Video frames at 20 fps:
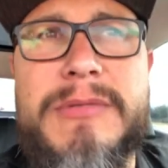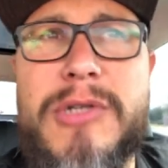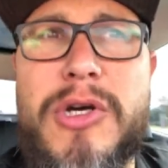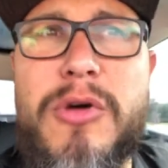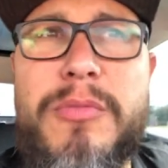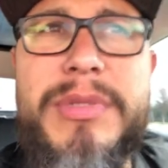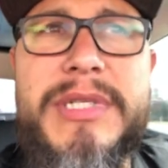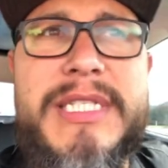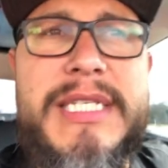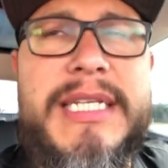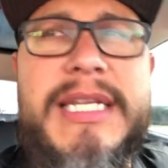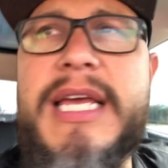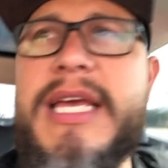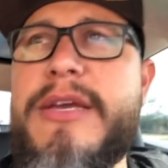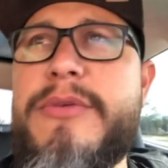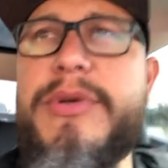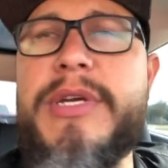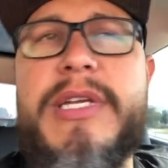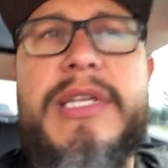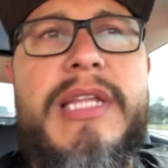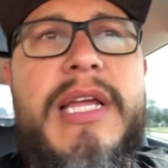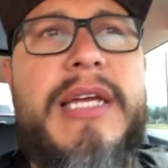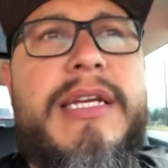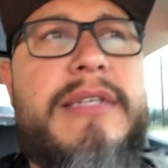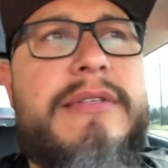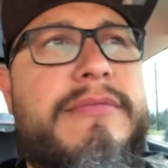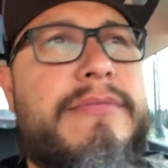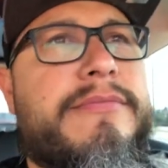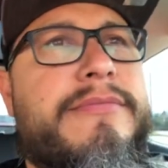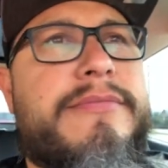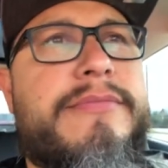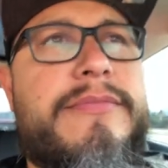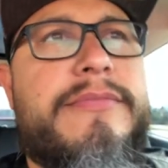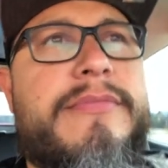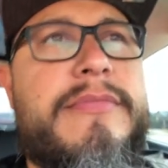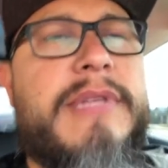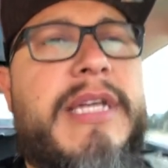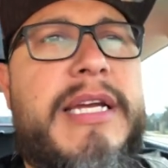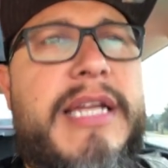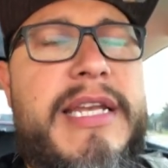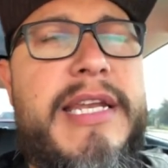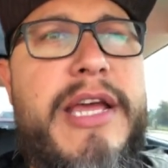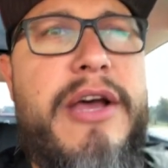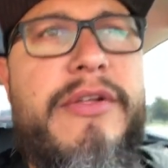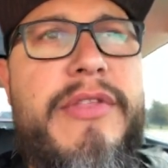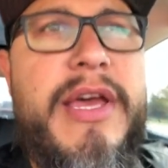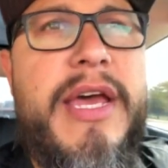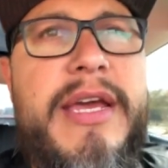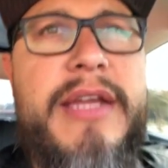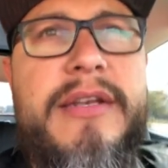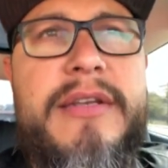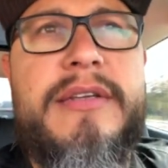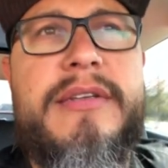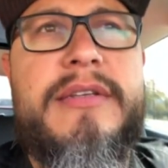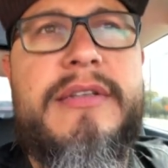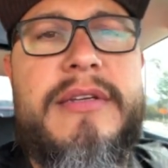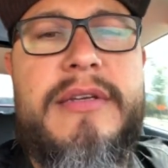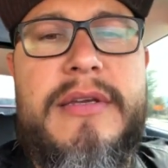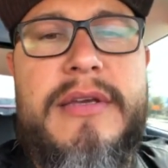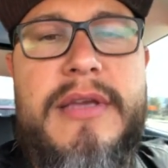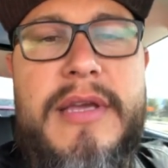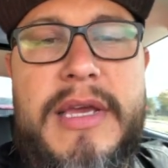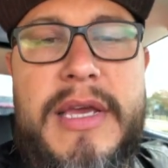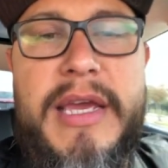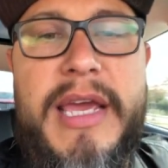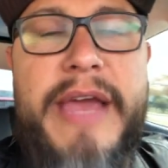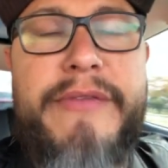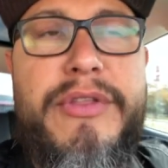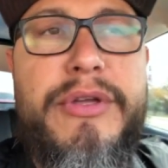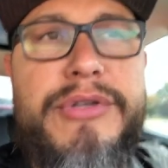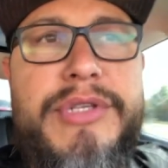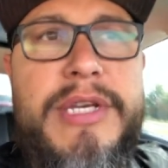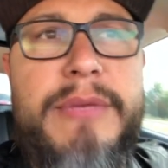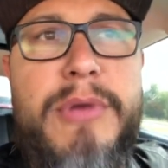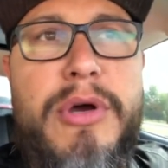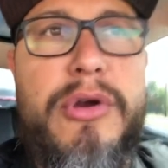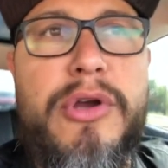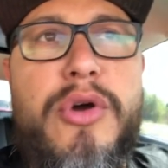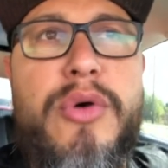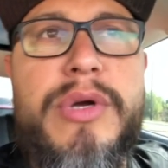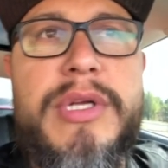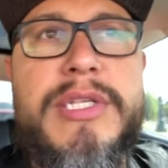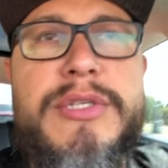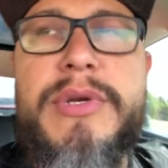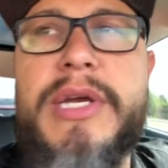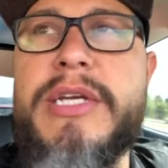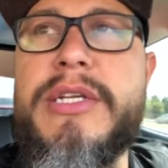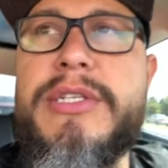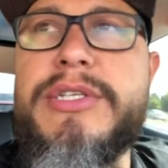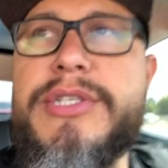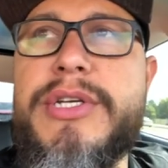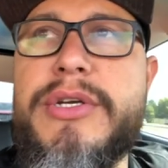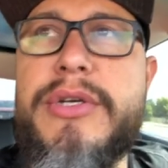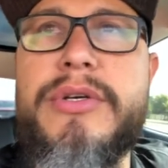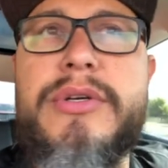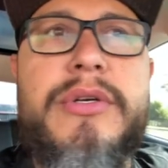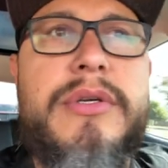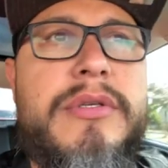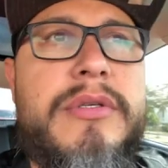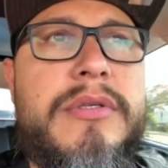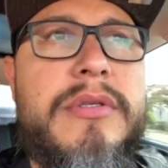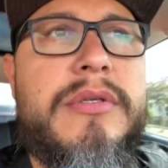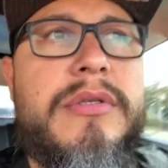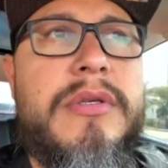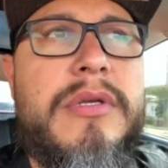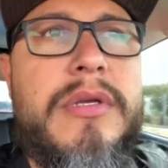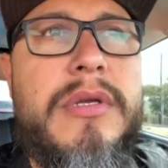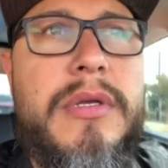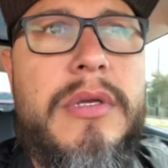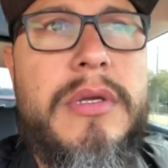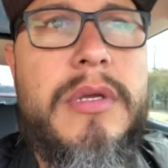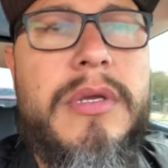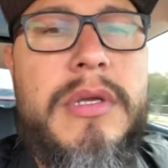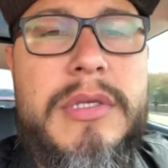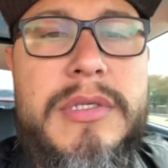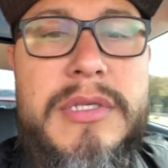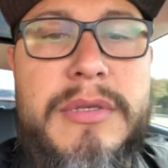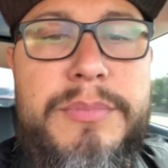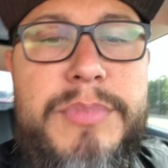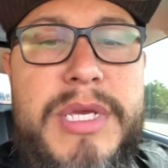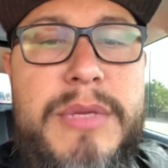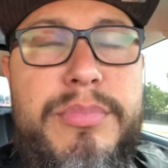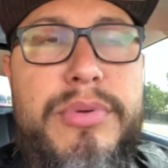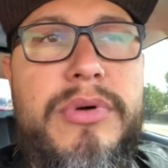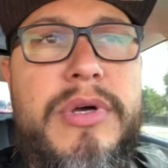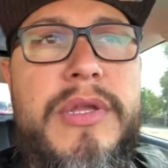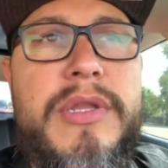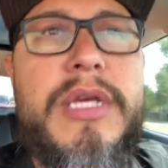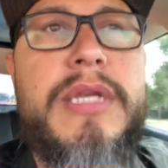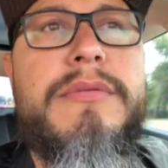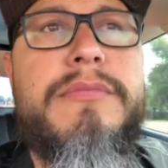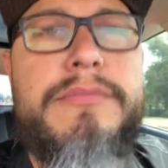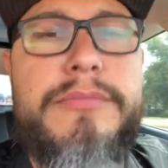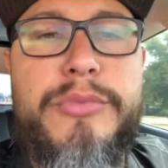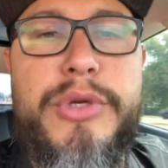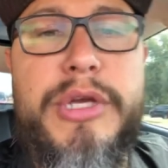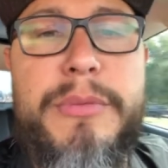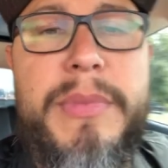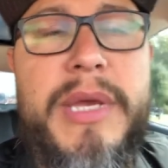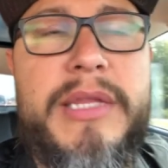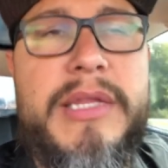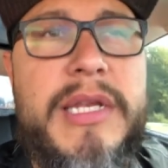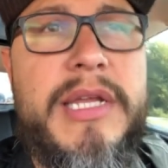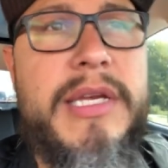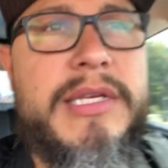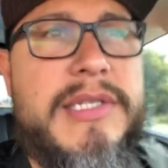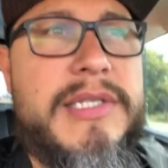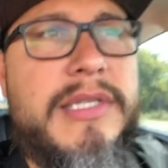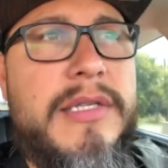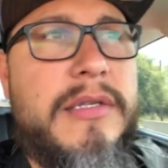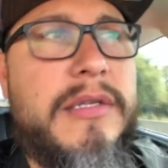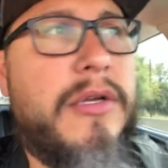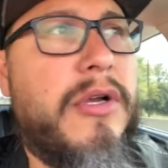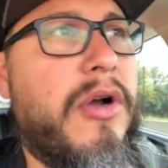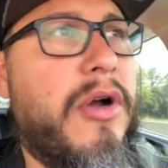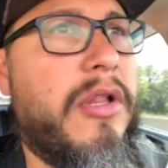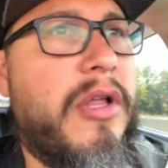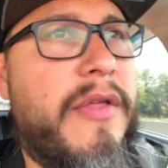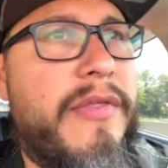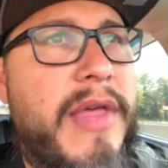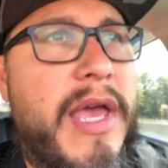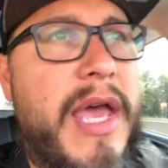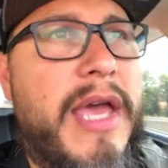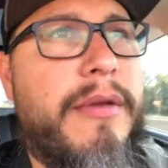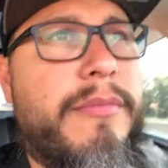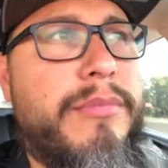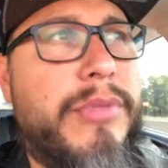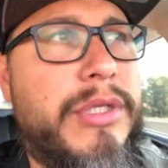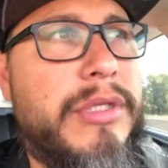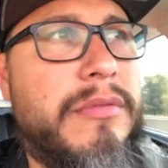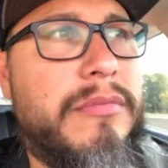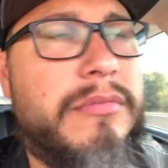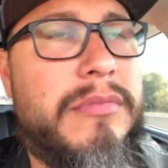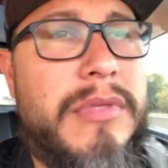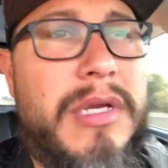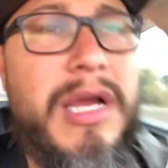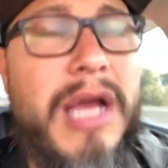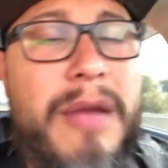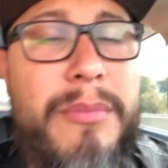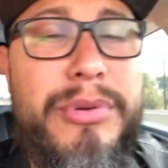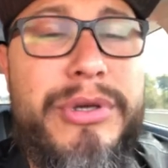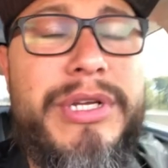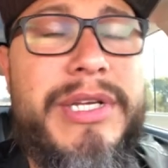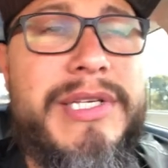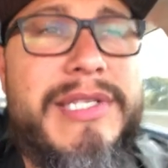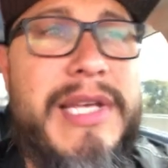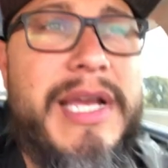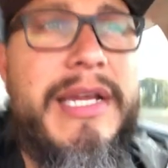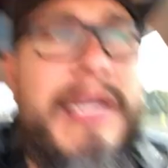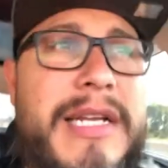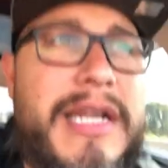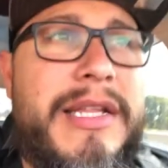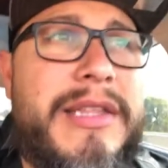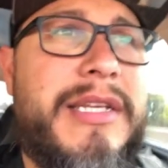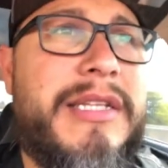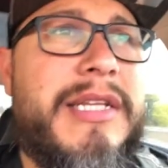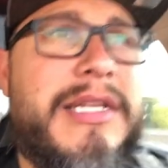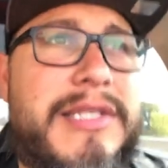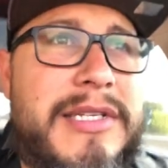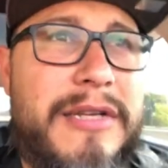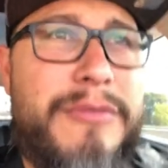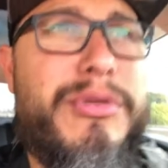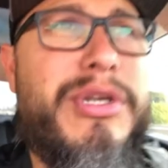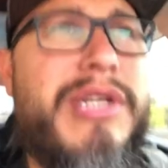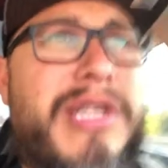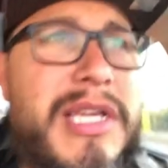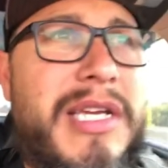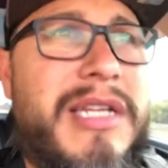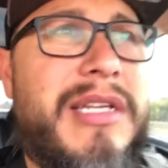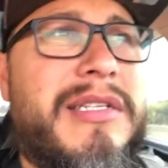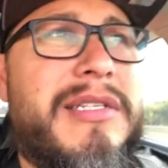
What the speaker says: Hoping today we can I can nail that, have the demo going so I can show some people, and then we can make the next call on that. But I'm pretty excited. I think that's going to be neat.